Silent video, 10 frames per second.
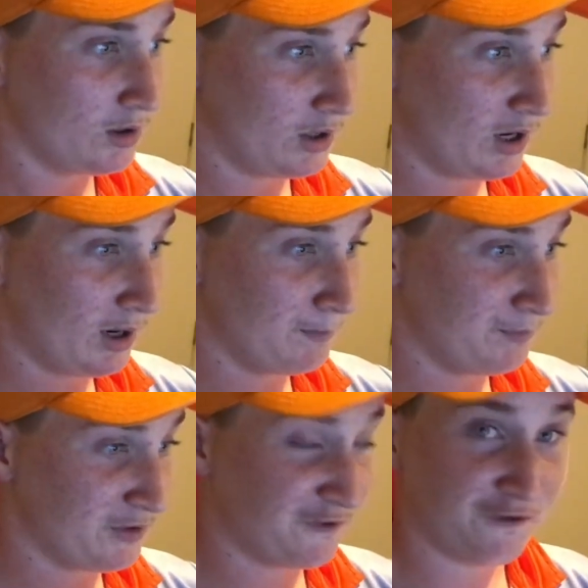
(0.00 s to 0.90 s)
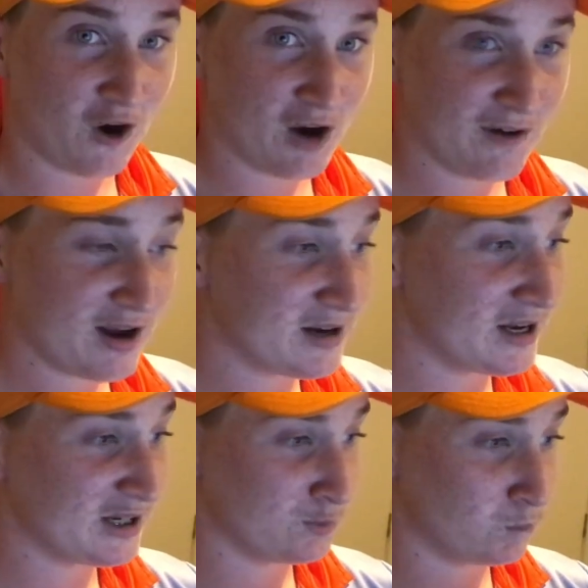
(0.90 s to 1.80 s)
The fire rate, it
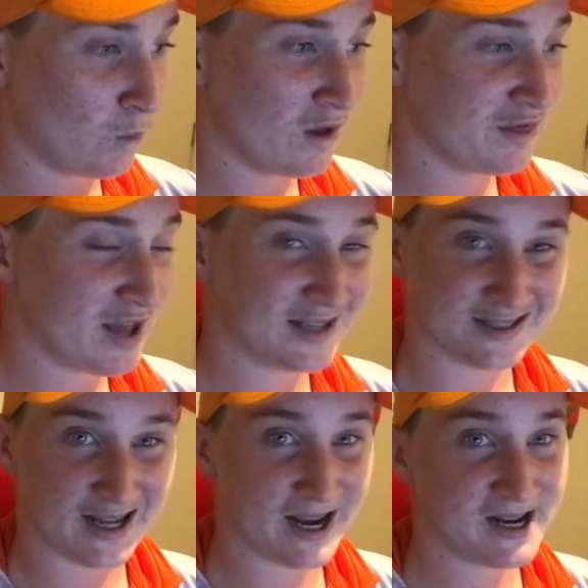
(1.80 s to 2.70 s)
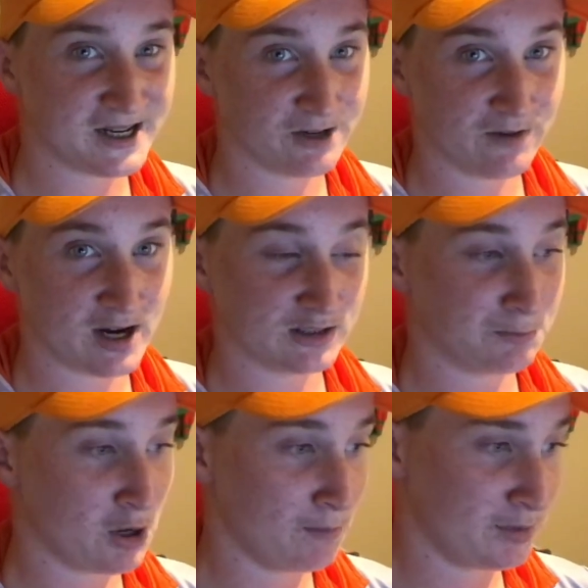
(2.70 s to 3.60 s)
has 1,080 rounds
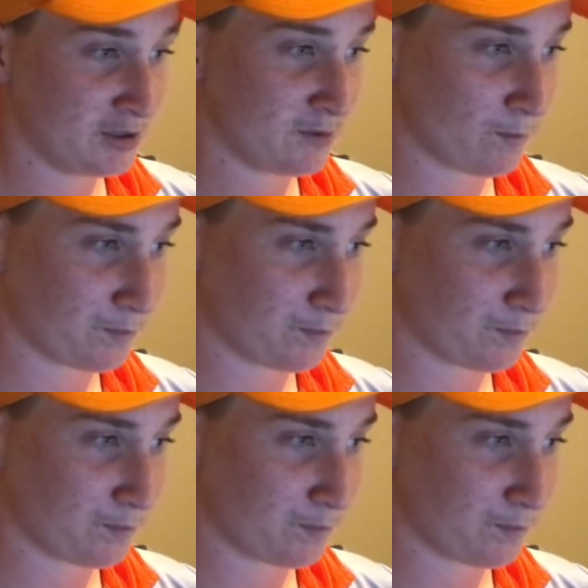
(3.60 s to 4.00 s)
per minute.